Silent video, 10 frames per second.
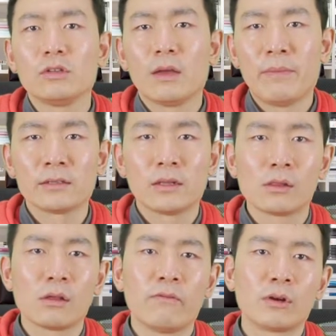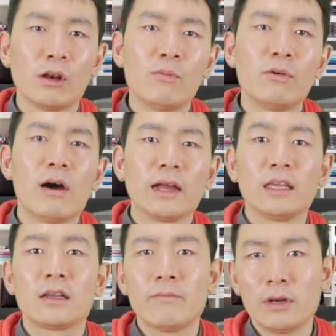the abundance of global
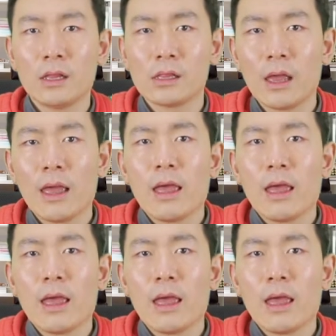IT companies,